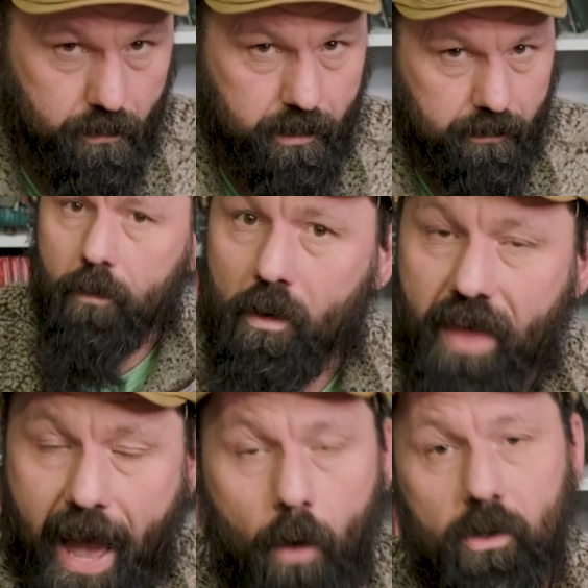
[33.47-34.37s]
But even
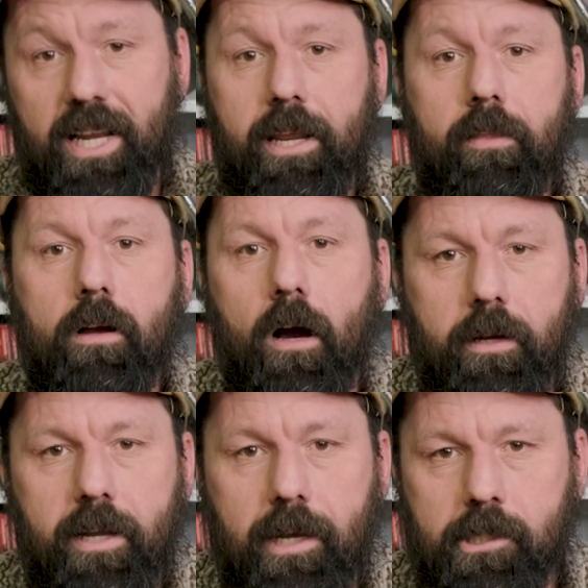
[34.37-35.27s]
without any of the
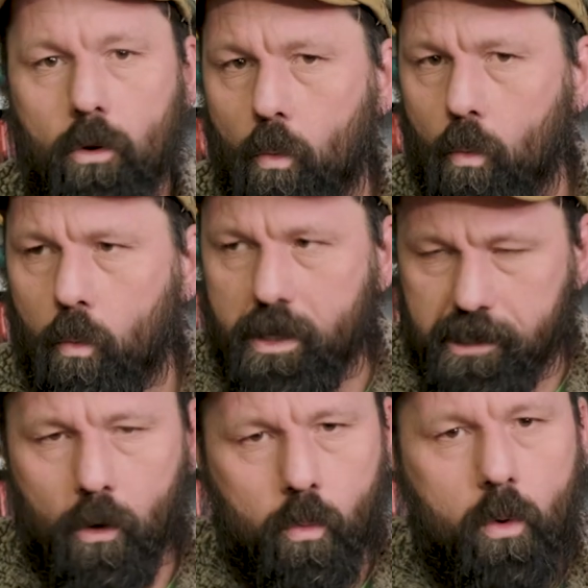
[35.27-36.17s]
context, we
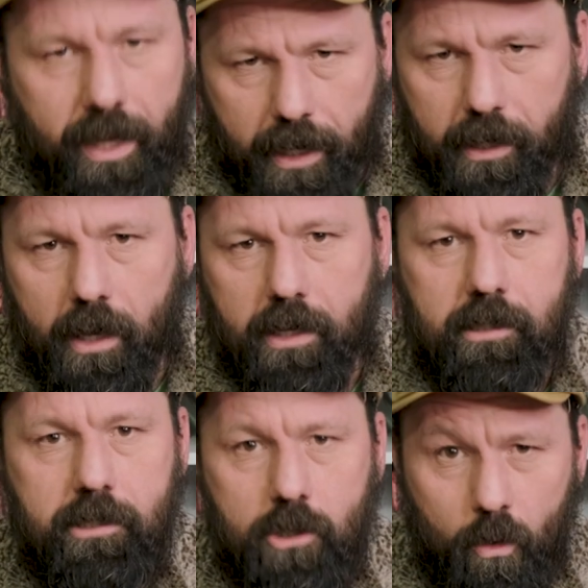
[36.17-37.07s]
still recognize
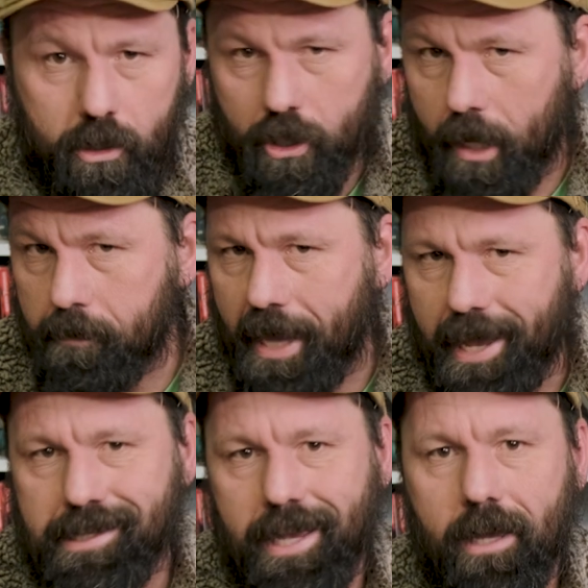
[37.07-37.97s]
the story shapes
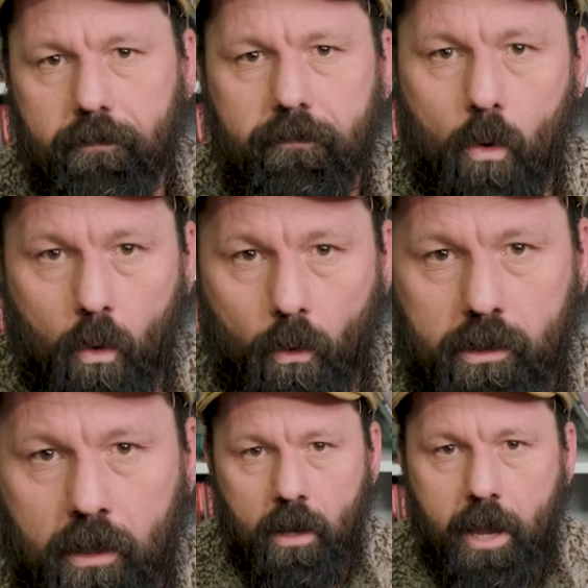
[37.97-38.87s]
as they
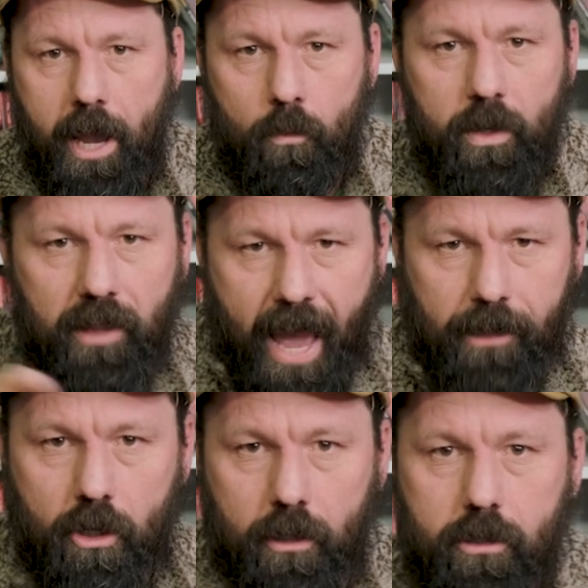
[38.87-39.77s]
unfold, and we
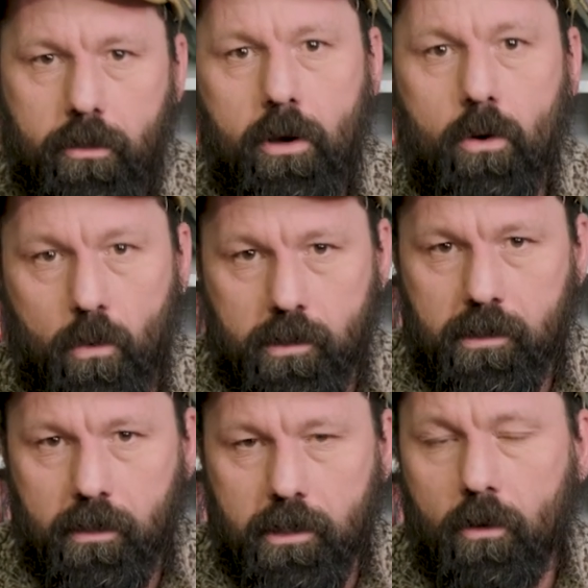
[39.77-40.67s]
latch onto
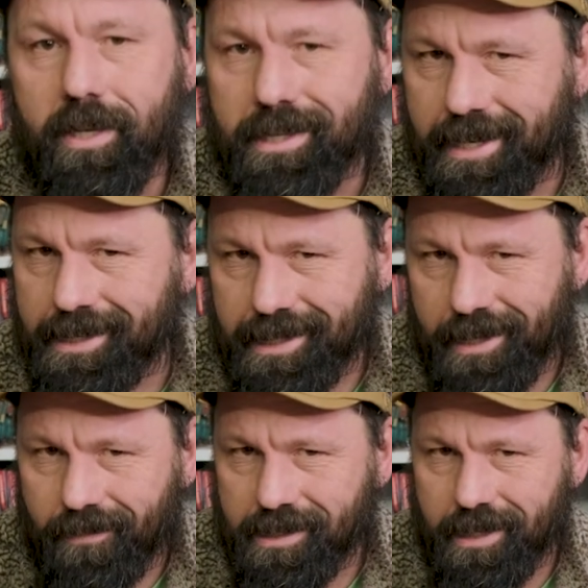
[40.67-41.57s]
those until the
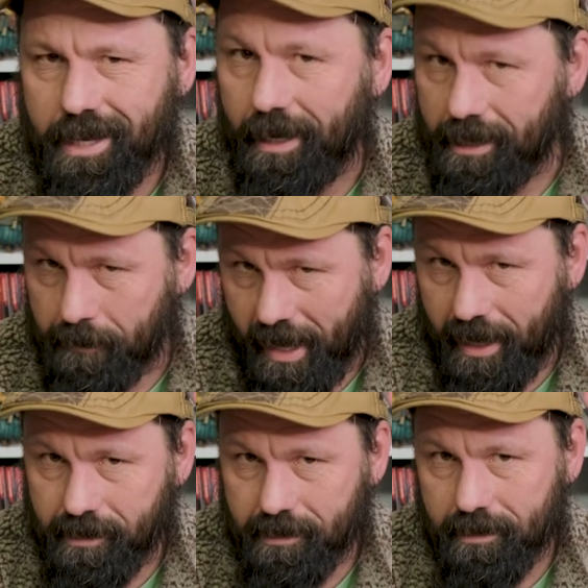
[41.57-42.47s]
intensity of the scene has
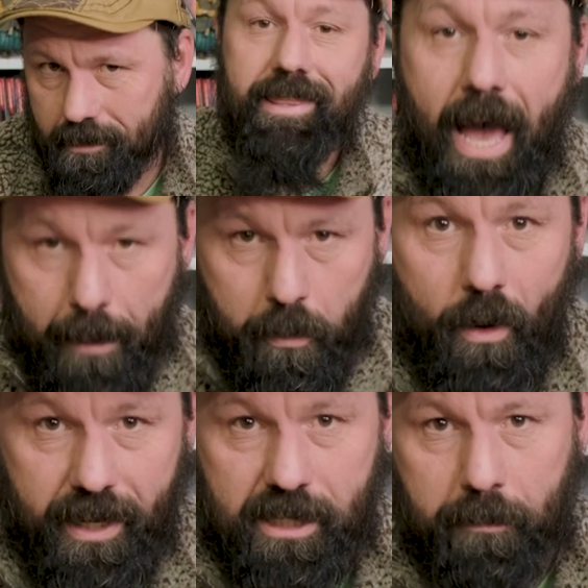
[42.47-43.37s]
passed. It's at that
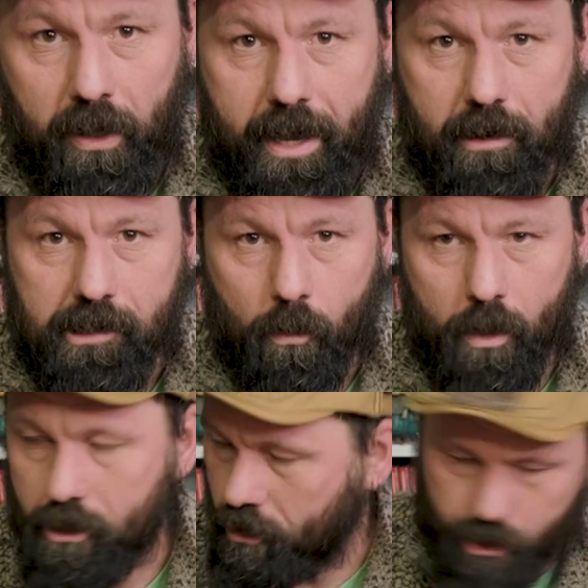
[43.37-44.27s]
point as players,
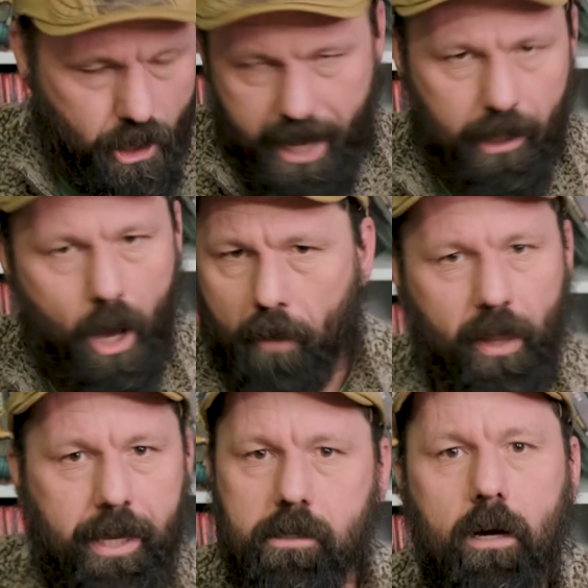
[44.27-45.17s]
we just shake it off
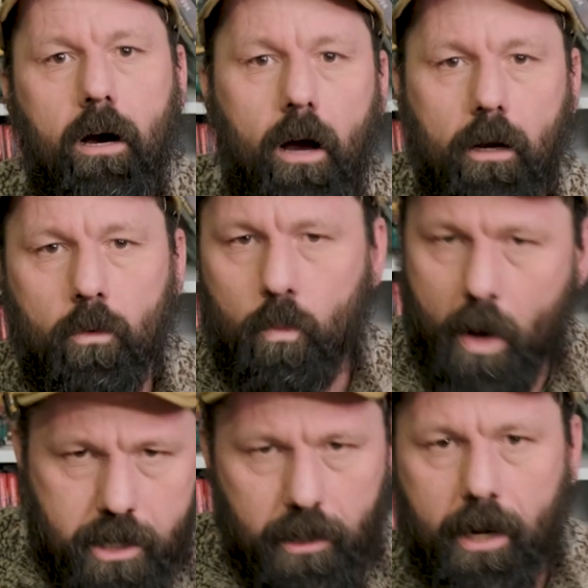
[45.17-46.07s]
like a dog,
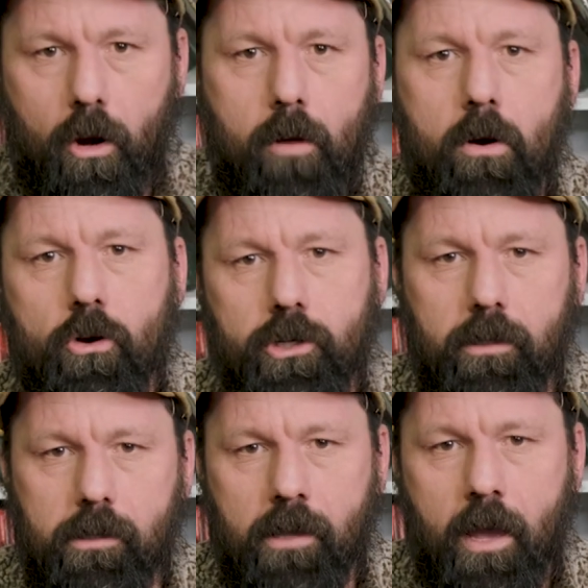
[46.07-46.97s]
regulate our
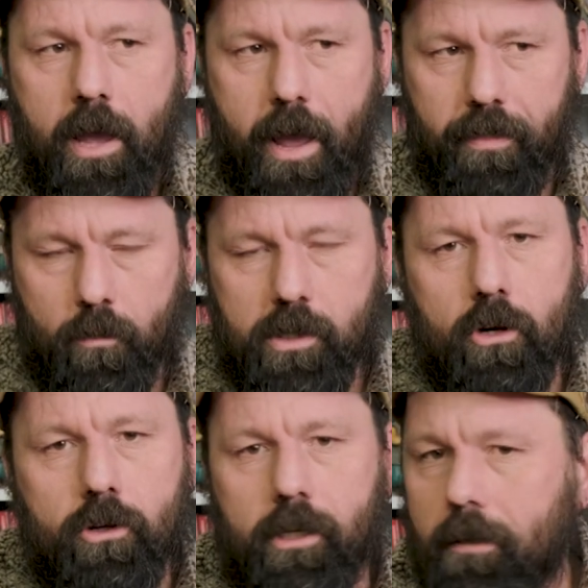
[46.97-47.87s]
emotions, and then we
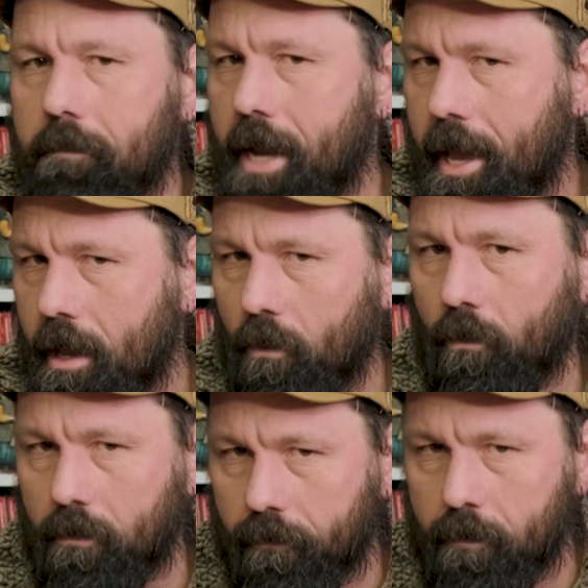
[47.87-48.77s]
start to come
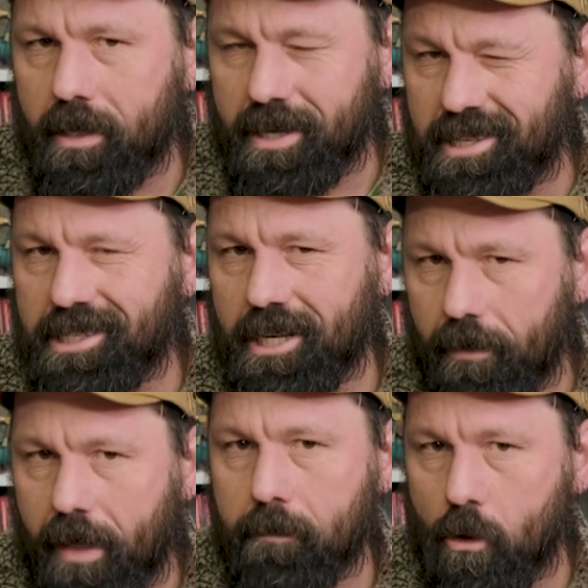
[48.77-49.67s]
down from the intensity
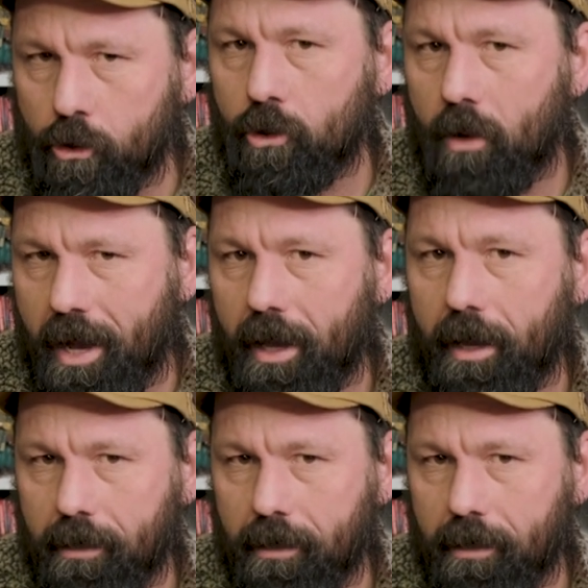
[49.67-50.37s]
of that emotional high.